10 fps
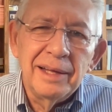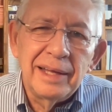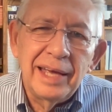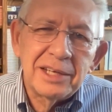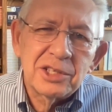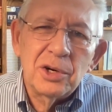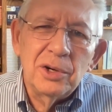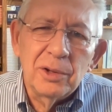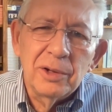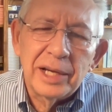
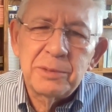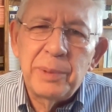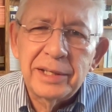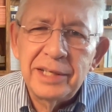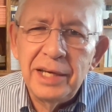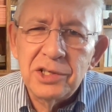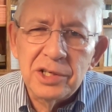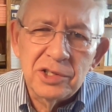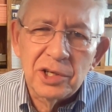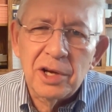external
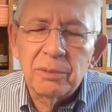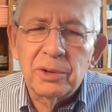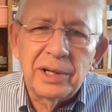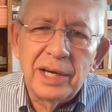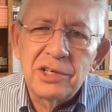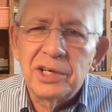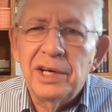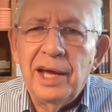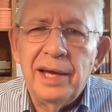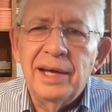expectations the congregation
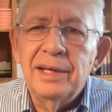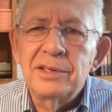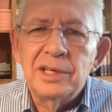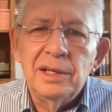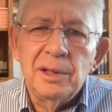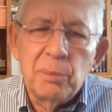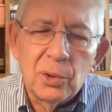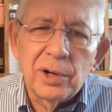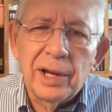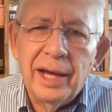has and the
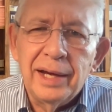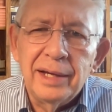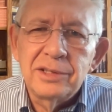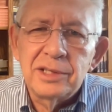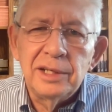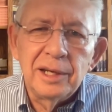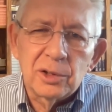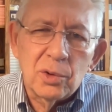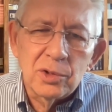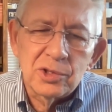board has, and then of
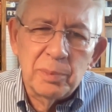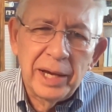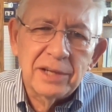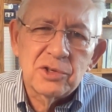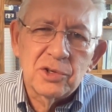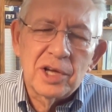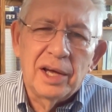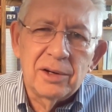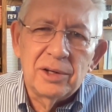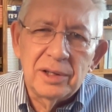course the pastor's
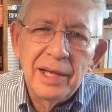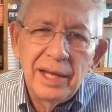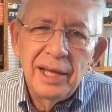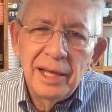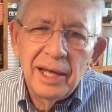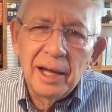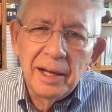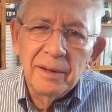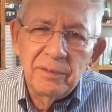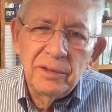got
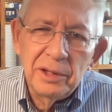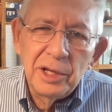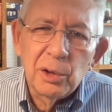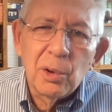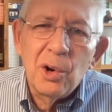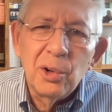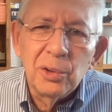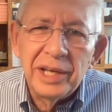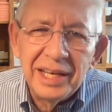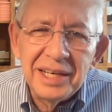their
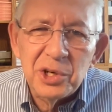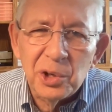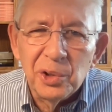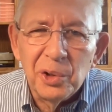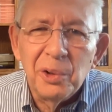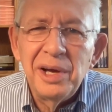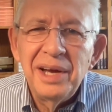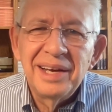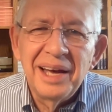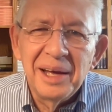own internal
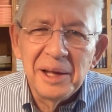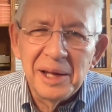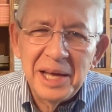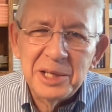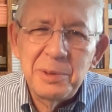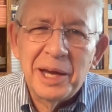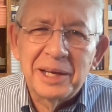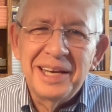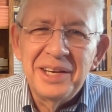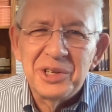
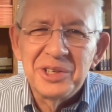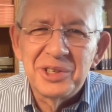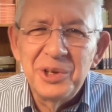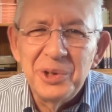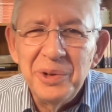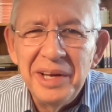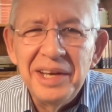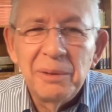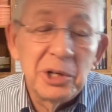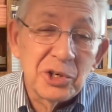expectations too,
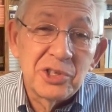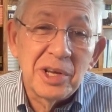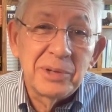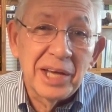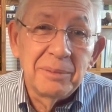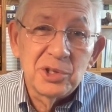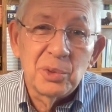which are sometimes